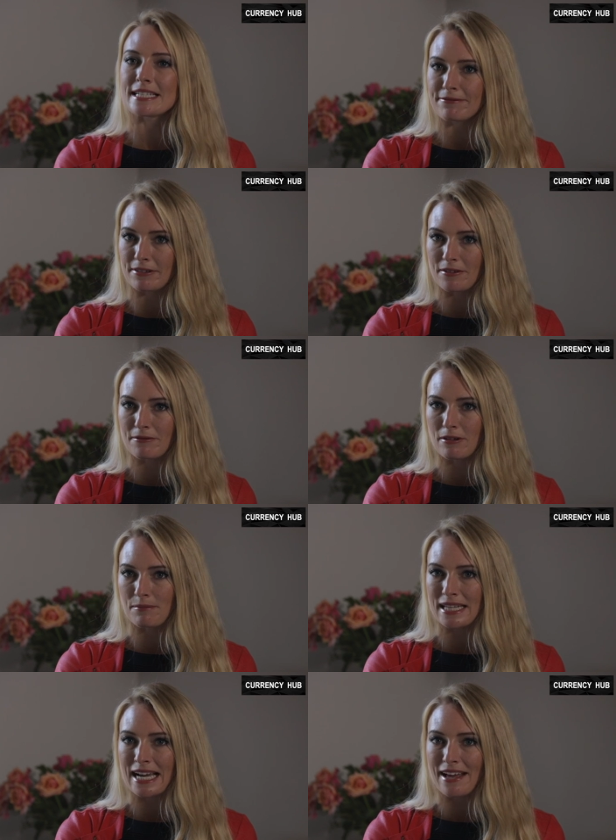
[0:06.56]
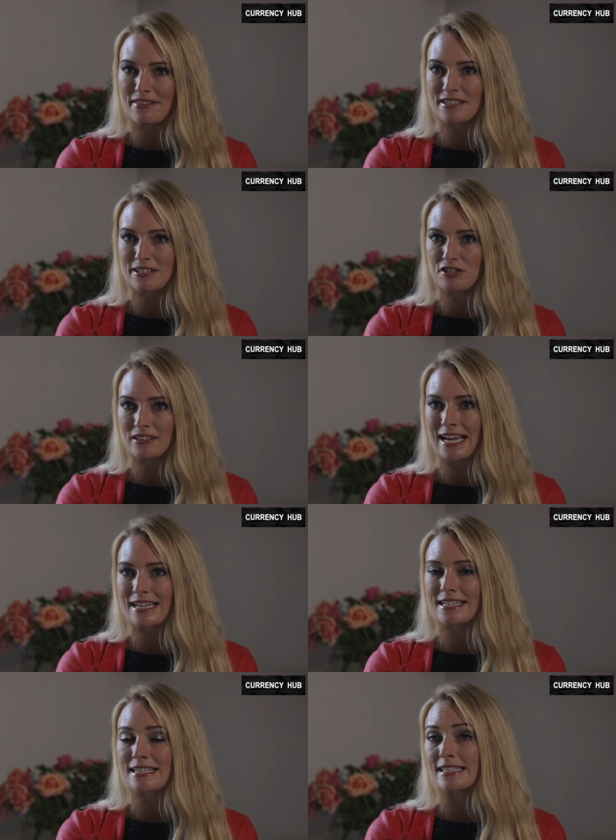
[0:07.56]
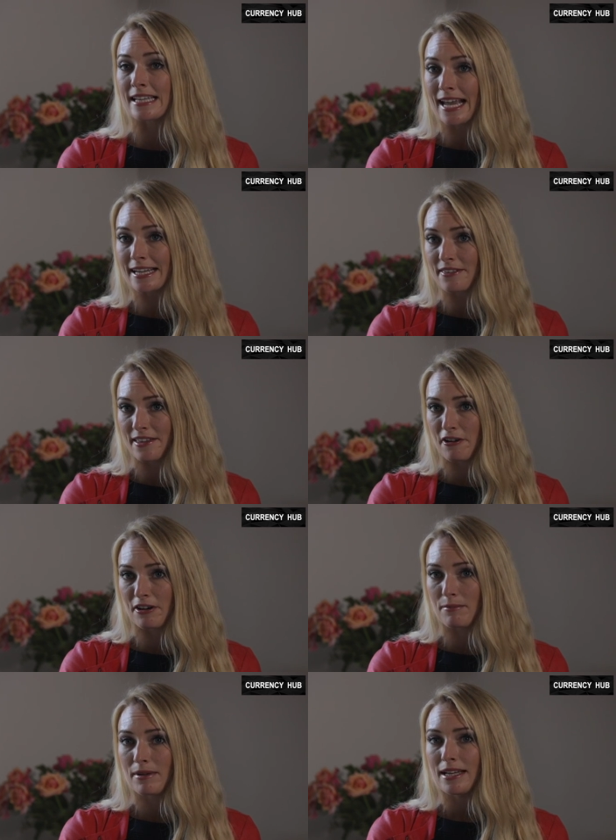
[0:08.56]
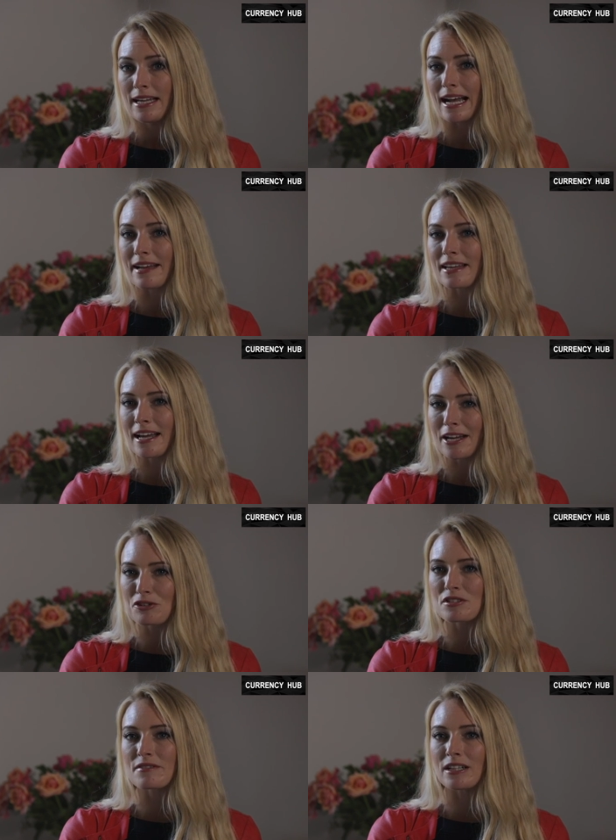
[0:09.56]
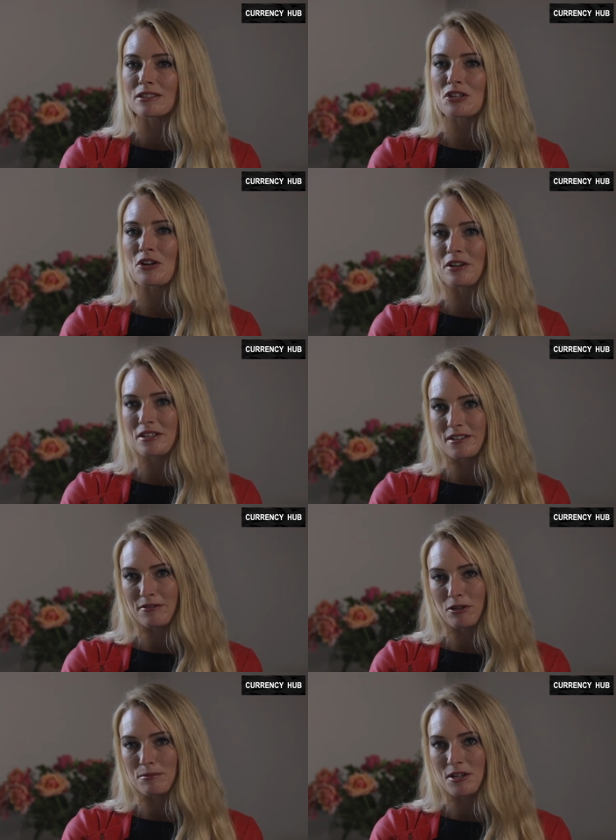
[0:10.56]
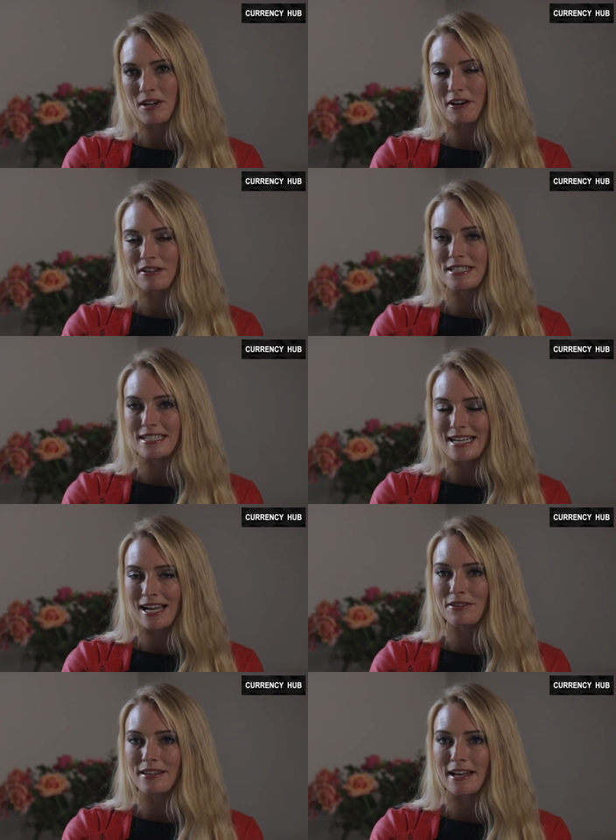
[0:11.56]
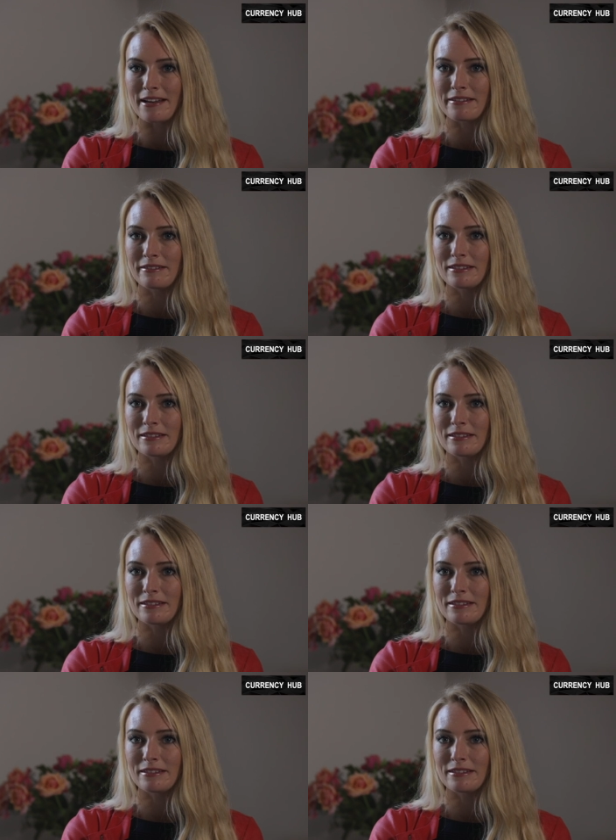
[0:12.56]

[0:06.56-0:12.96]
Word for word: differ from the other digital assets like Ethereum and the hundreds of alternative cryptocurrencies out there?